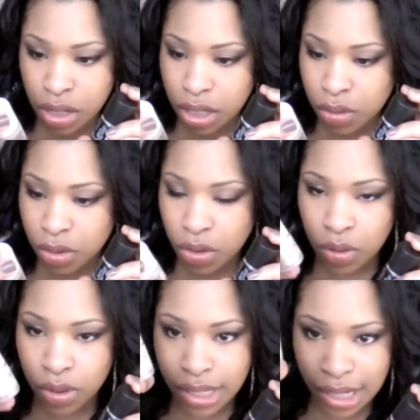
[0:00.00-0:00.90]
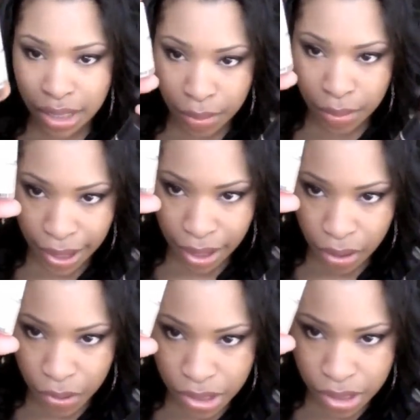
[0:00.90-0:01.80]
This one's called Delicate Pink,
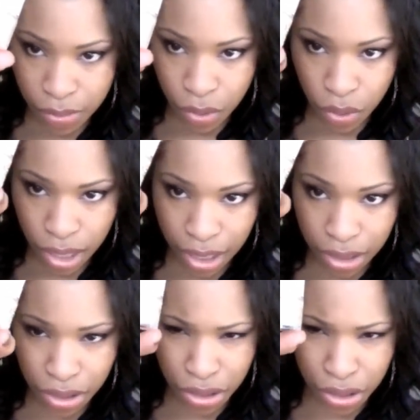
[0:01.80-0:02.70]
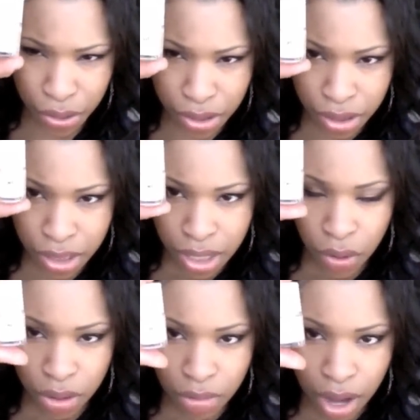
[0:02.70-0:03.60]
which is more like a nude
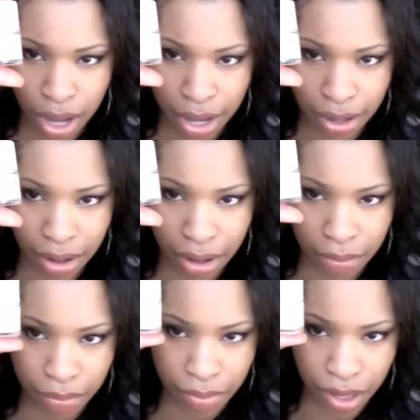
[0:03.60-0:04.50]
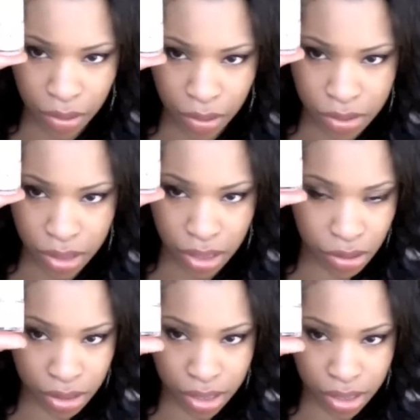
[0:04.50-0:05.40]
on my um, nails. It
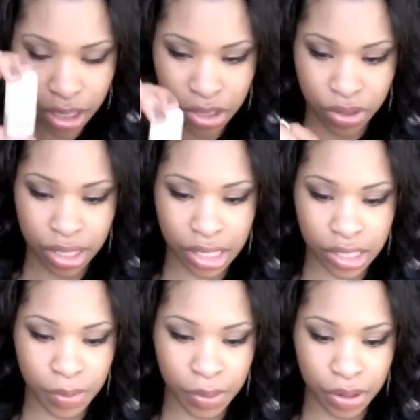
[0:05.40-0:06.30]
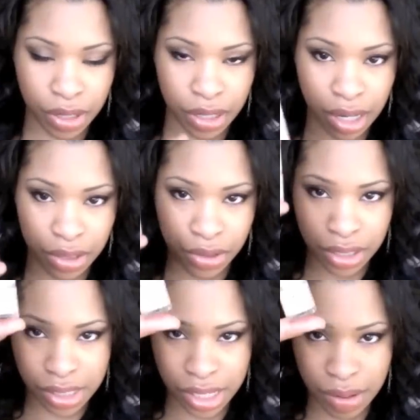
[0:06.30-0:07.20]
looks like literally I just put it on and, and you
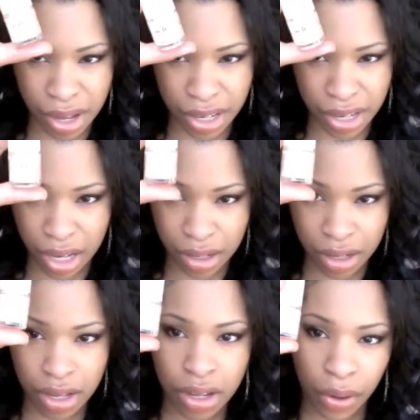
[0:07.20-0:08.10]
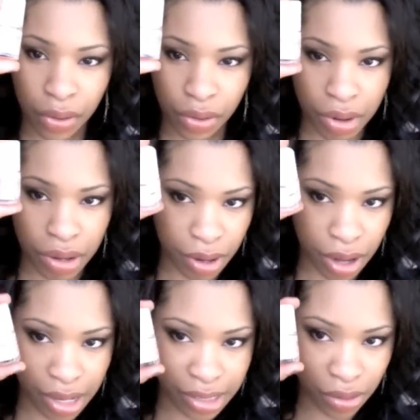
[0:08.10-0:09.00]
can see my nail colour go through it, but
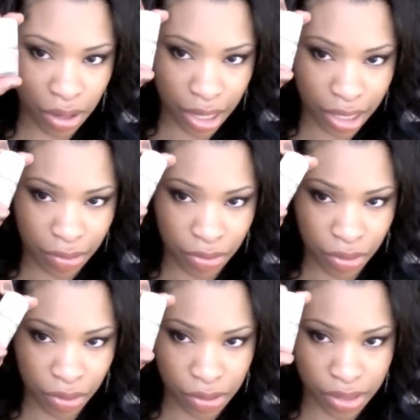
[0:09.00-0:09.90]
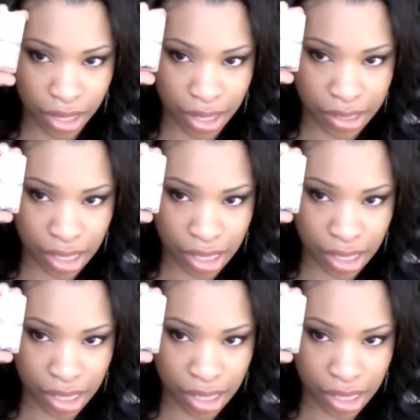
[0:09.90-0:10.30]
I still like it for those days.